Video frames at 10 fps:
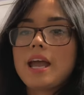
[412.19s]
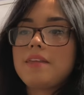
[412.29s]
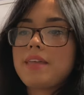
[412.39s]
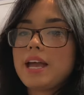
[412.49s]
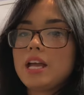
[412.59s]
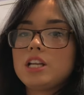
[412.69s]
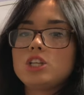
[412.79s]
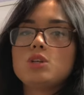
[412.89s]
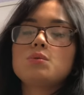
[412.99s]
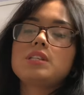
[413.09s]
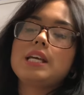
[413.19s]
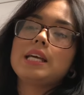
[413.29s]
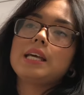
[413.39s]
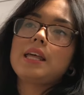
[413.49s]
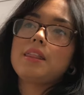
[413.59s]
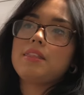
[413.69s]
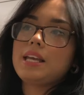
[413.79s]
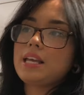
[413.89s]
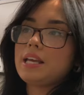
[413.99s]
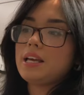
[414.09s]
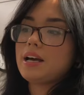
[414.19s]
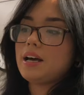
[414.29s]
and then using the